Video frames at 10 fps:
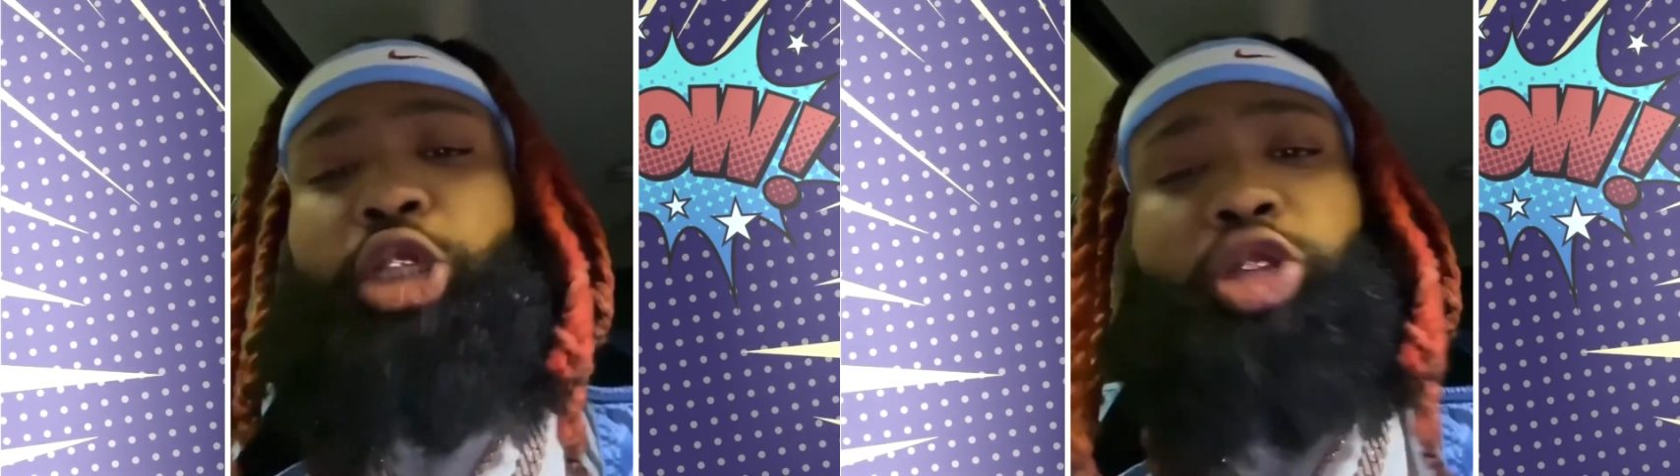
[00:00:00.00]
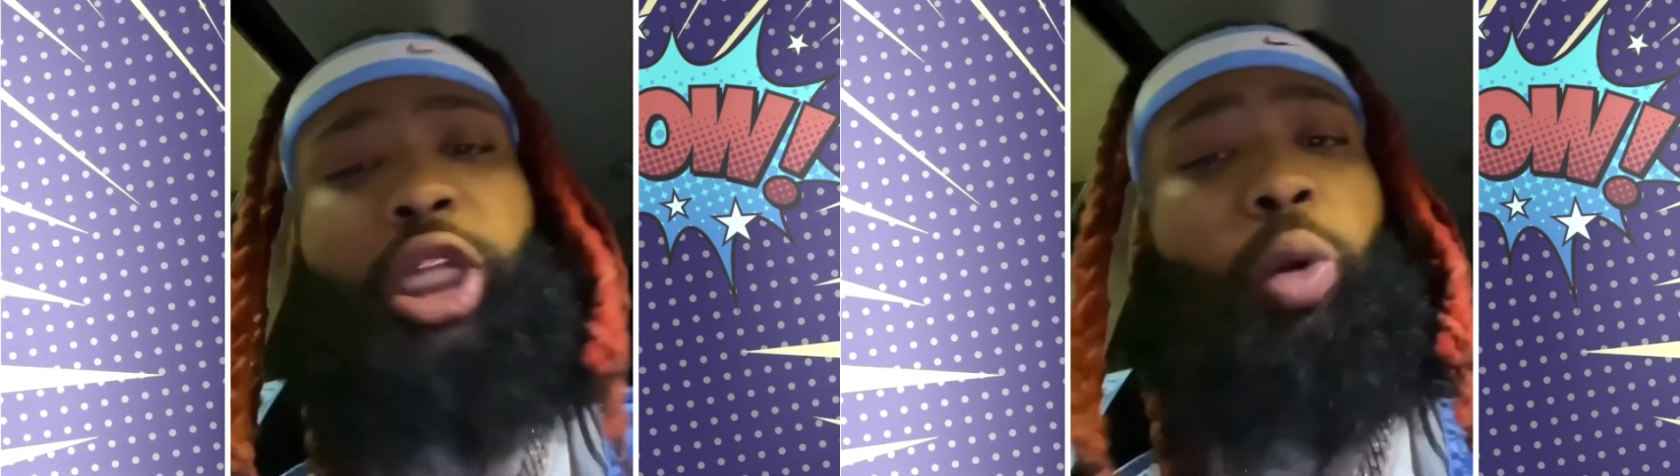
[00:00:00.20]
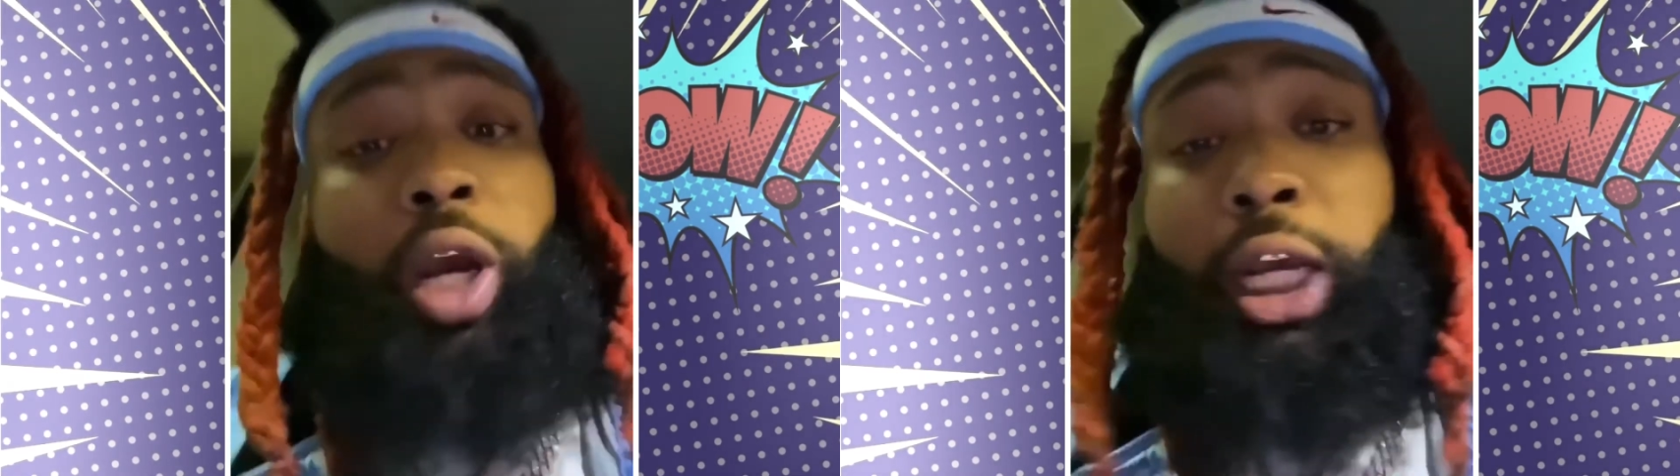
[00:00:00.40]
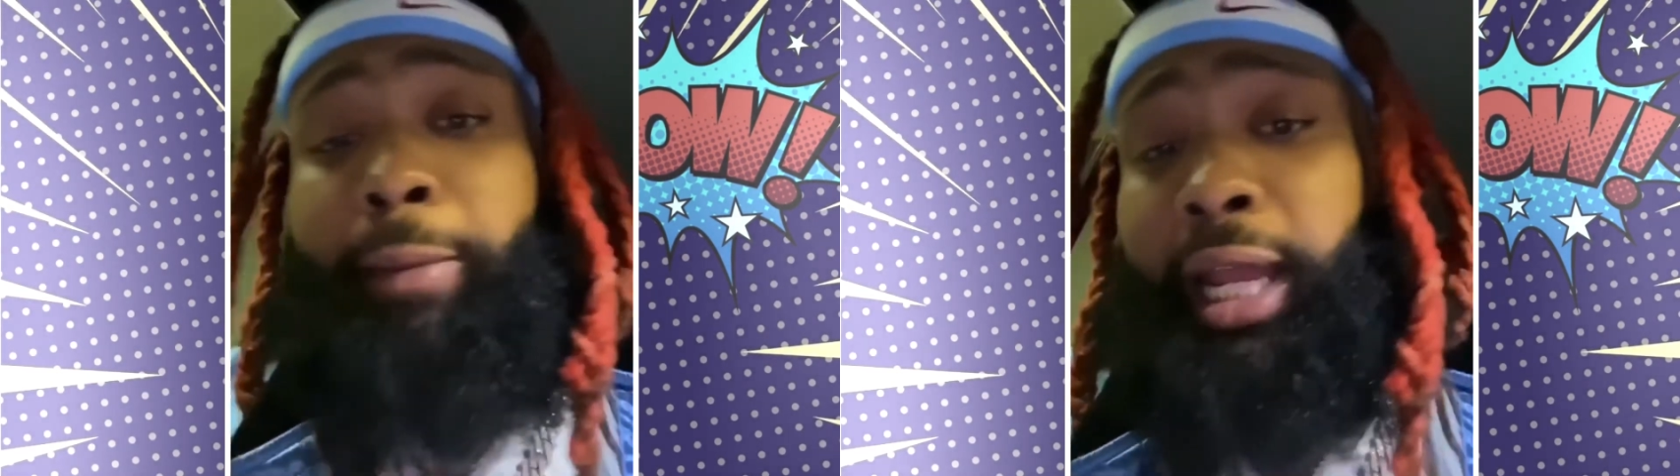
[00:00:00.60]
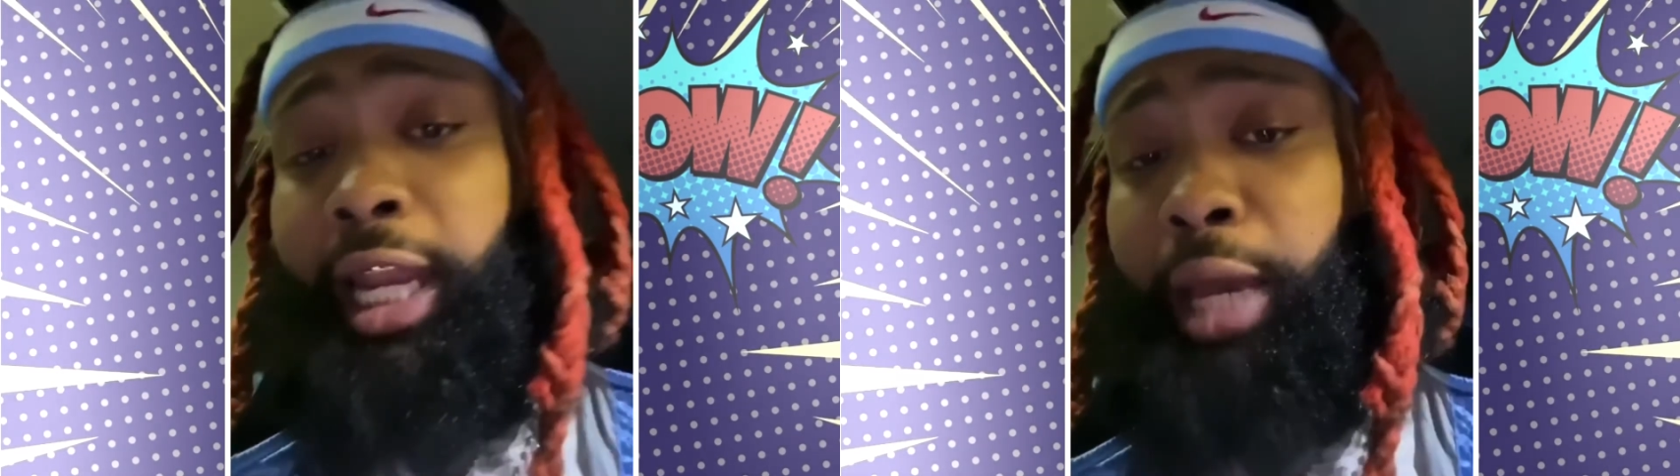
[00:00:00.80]

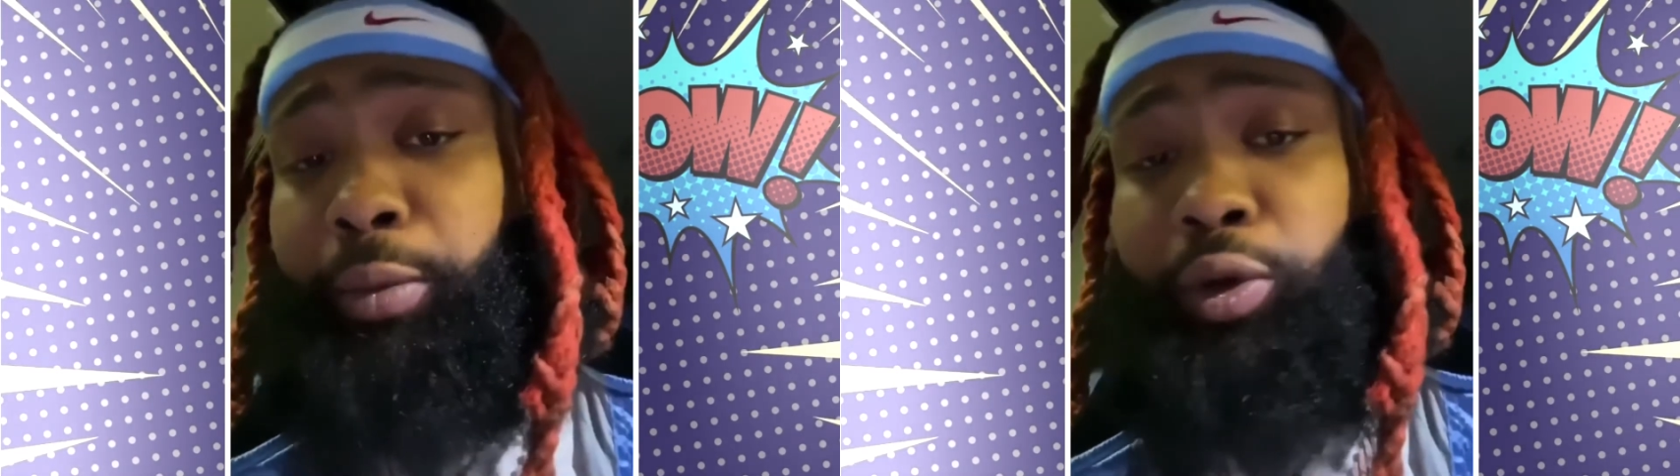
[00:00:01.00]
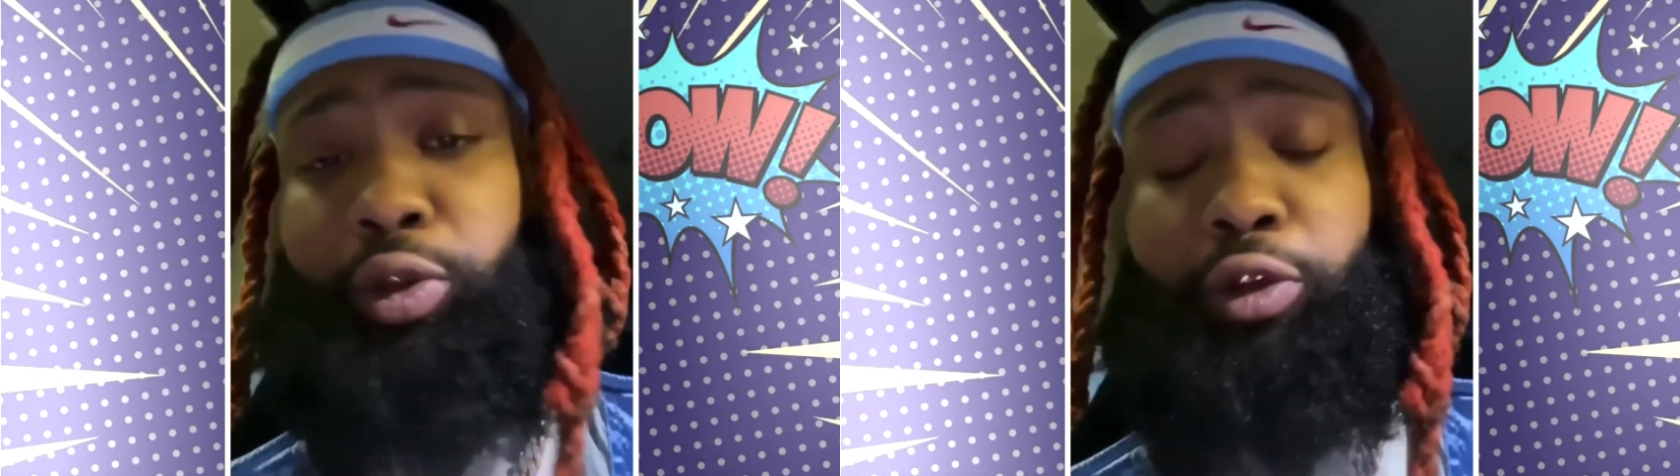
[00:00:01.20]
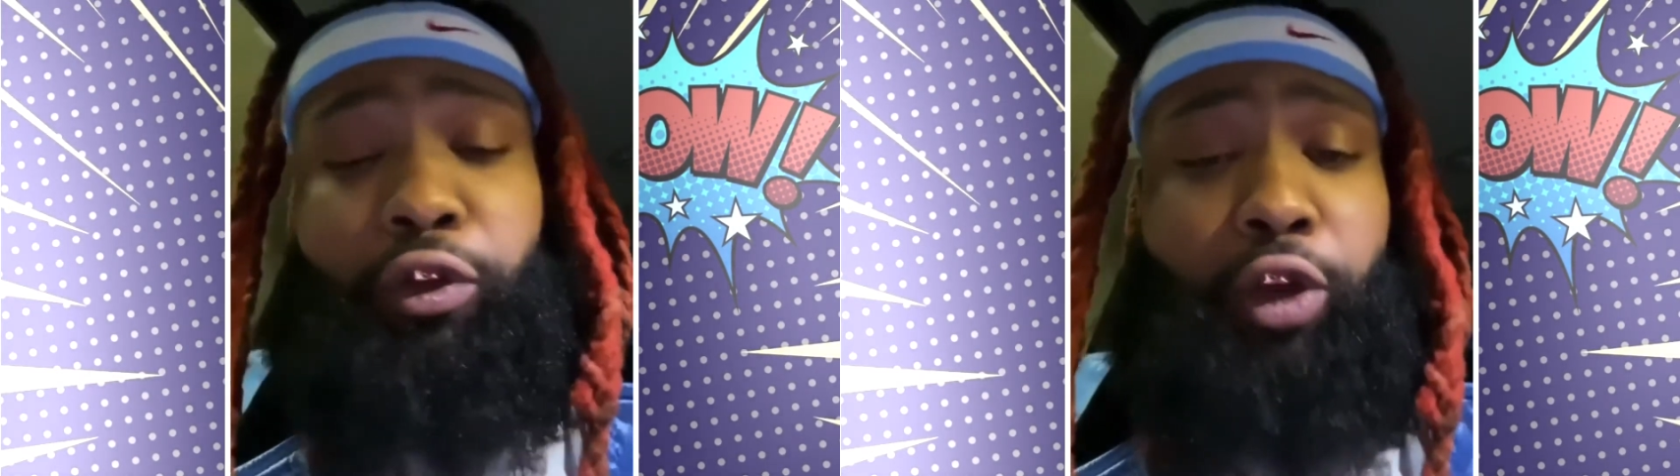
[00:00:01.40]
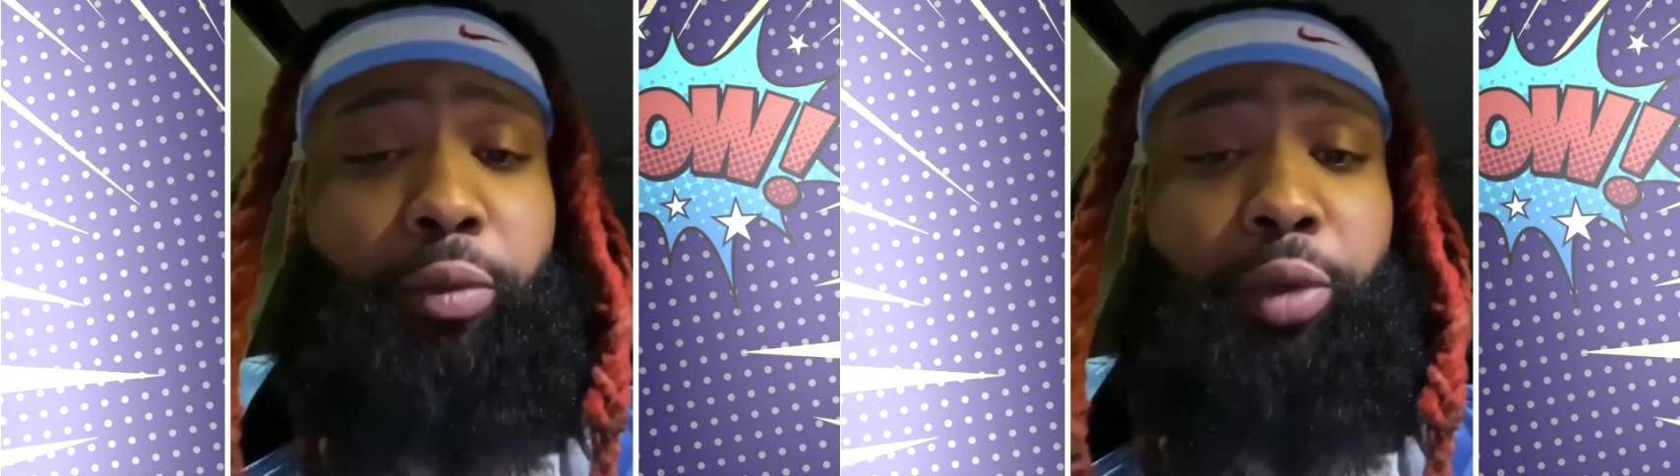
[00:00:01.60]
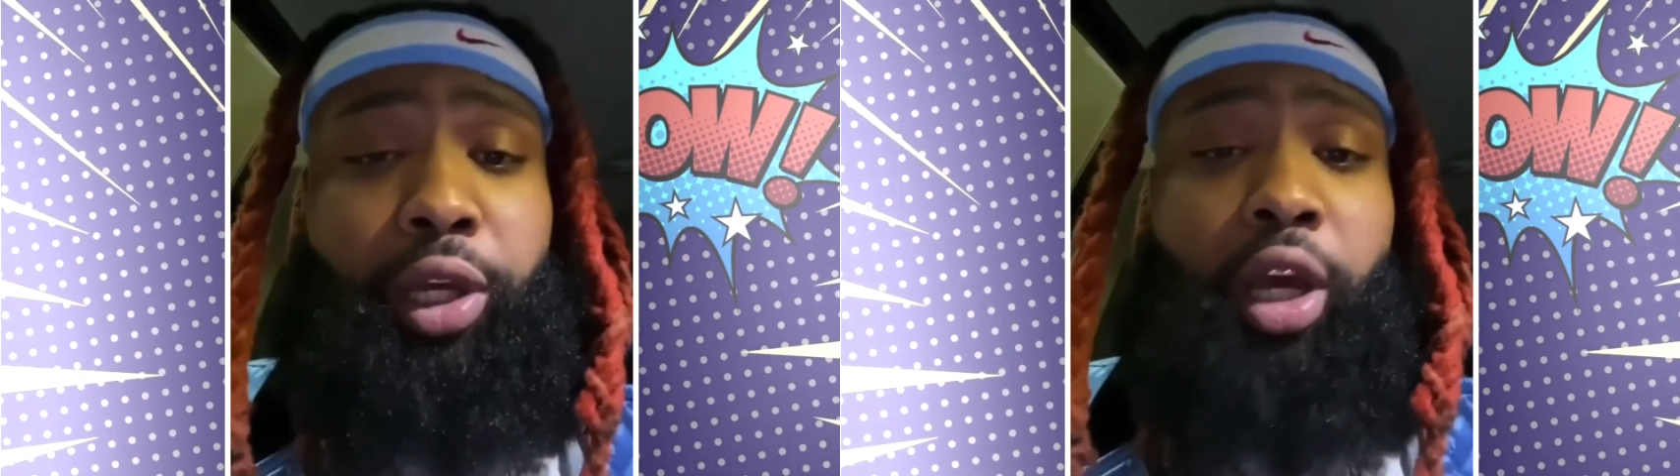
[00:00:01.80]
2008,
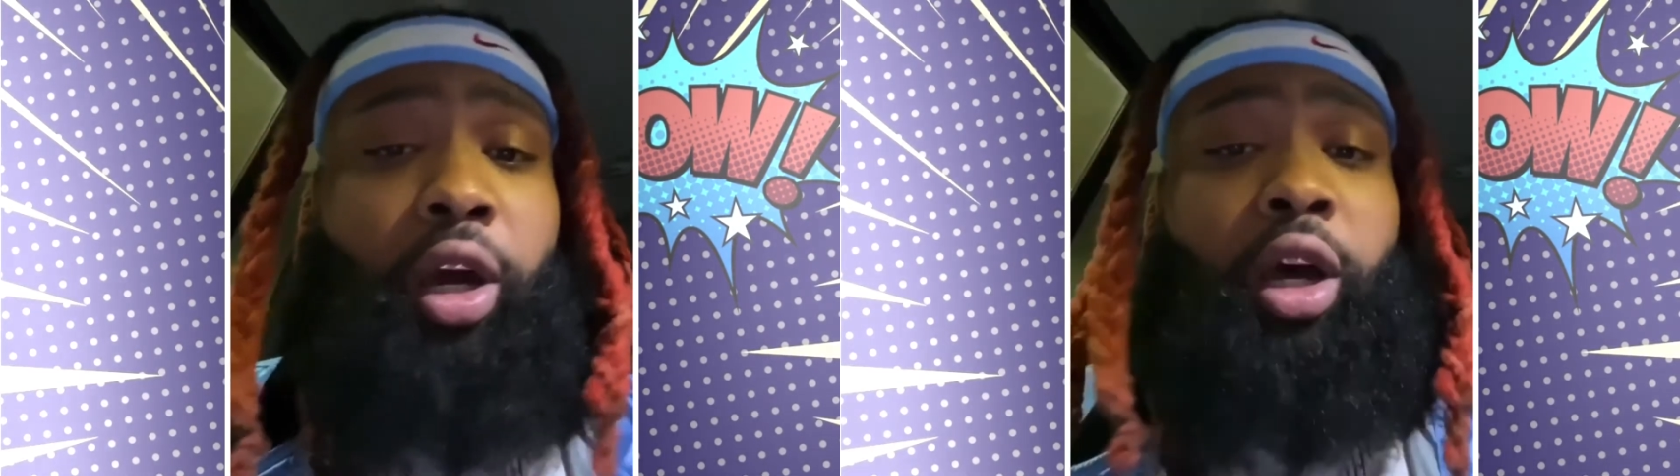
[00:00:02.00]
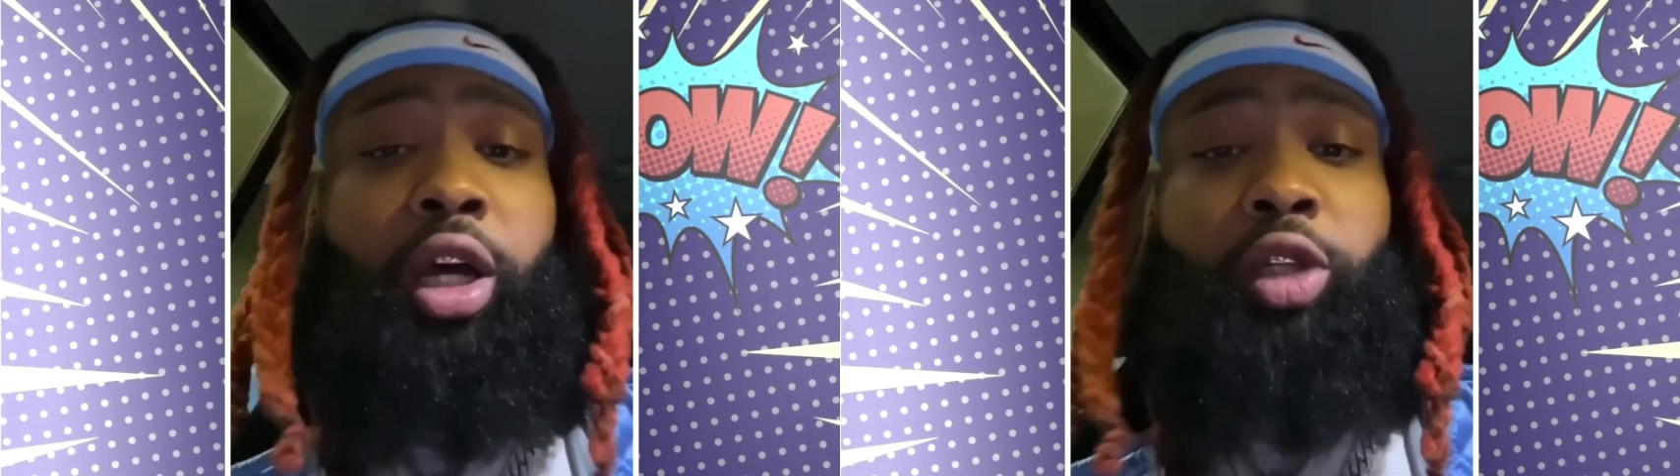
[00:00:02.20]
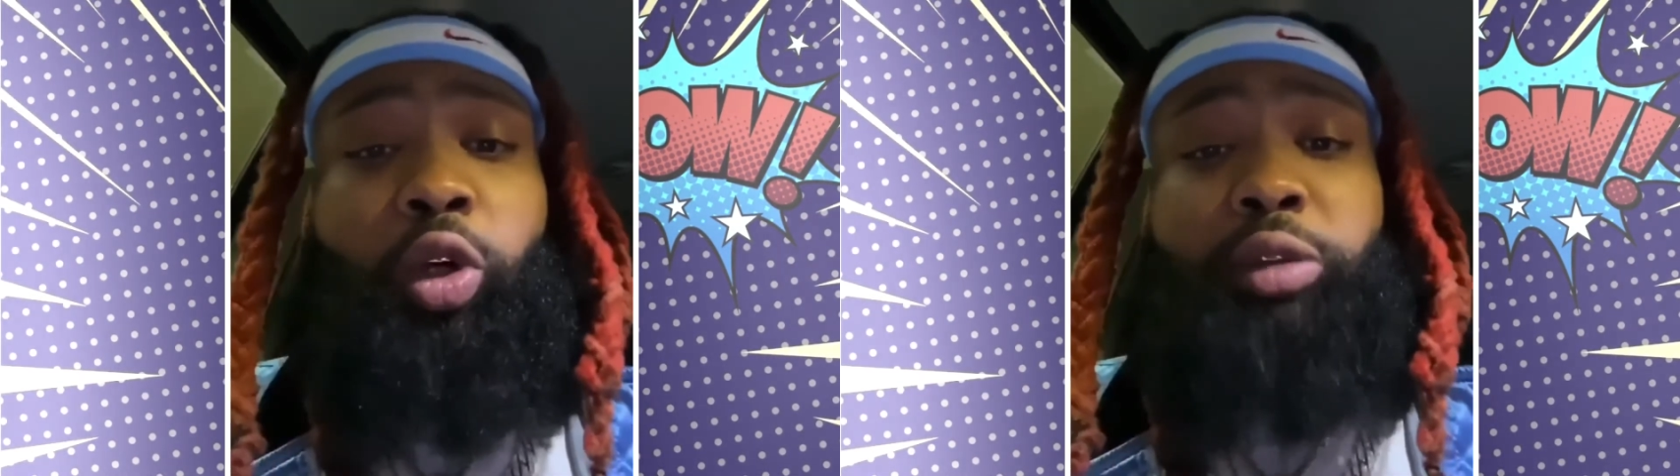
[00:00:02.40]
9, 10,